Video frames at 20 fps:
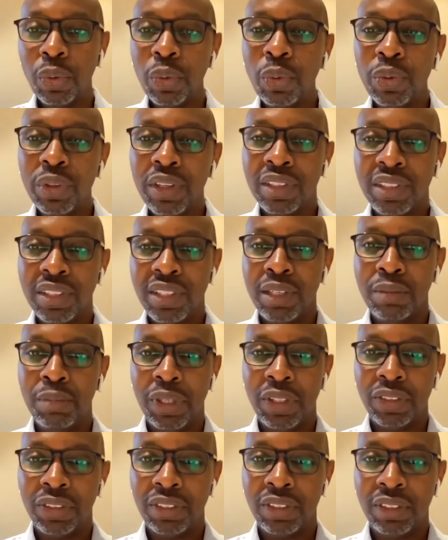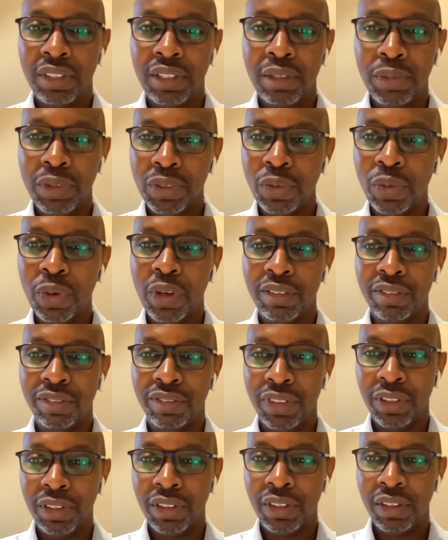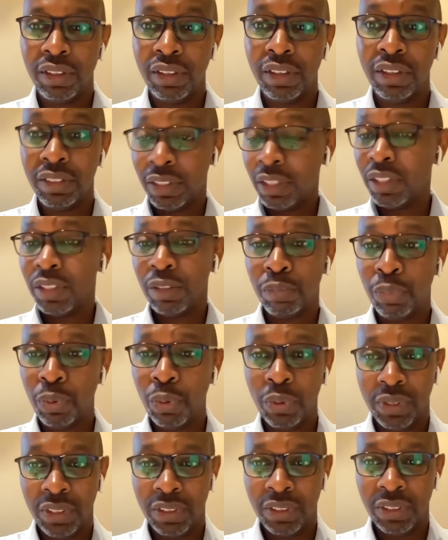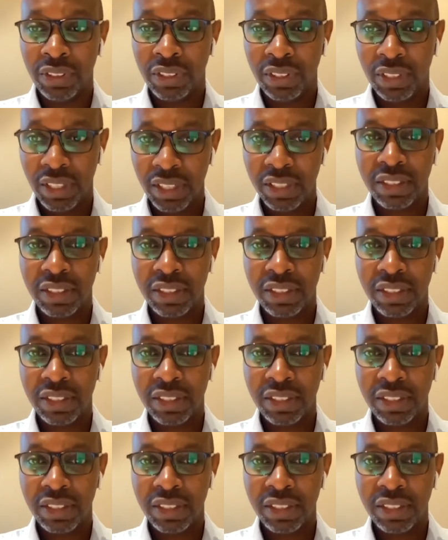Who their team is. The team is quite very, it is important.